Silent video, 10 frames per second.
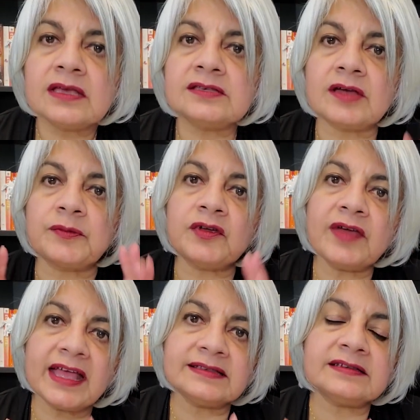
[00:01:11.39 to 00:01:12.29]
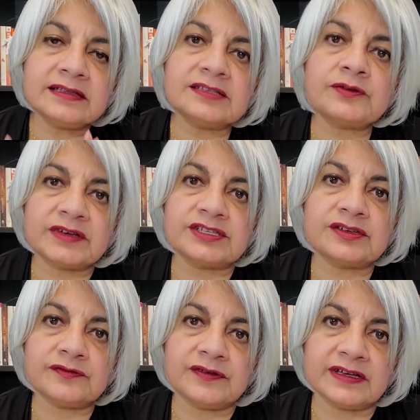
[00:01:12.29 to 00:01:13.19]
So I'm going to answer this
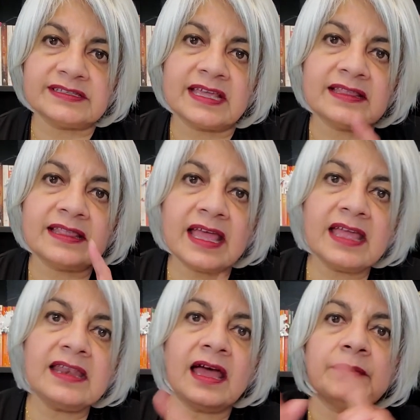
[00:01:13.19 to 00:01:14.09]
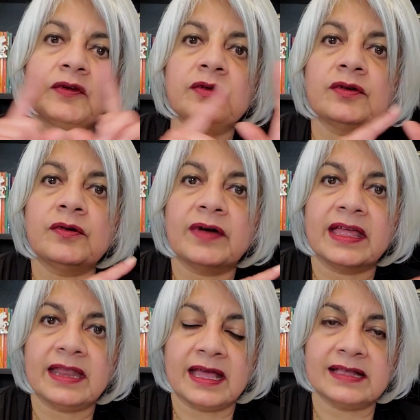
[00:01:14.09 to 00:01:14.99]
question first, and then I'm going to go
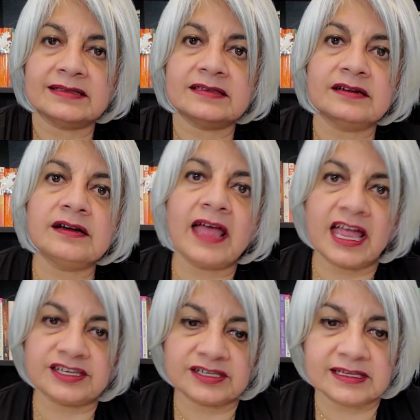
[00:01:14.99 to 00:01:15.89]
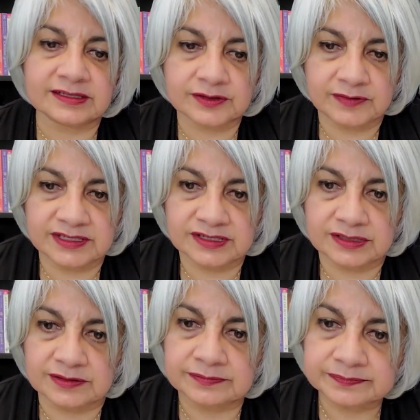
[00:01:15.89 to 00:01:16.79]
and answer Ashley's
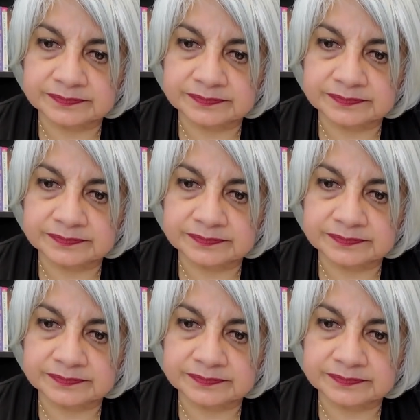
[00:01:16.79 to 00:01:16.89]
question.